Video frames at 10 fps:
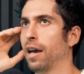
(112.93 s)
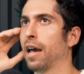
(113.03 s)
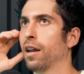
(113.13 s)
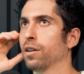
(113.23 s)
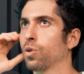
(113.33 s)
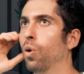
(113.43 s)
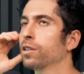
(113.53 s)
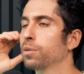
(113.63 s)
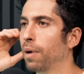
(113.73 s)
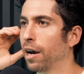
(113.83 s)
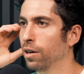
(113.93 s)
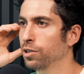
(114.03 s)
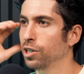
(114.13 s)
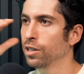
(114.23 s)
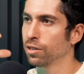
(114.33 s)
And quantum
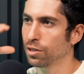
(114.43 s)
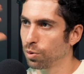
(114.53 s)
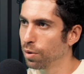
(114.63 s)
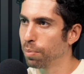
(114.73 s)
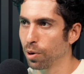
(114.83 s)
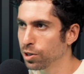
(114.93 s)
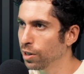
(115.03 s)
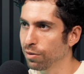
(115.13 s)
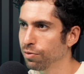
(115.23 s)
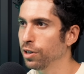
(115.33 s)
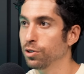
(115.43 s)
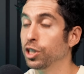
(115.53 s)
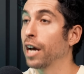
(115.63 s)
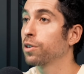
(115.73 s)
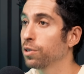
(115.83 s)
biology is this sort of burgeoning field
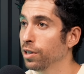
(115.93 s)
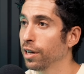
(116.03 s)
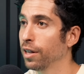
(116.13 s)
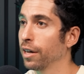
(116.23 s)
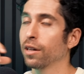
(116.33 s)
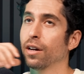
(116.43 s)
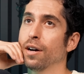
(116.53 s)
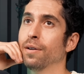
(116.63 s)
generally, like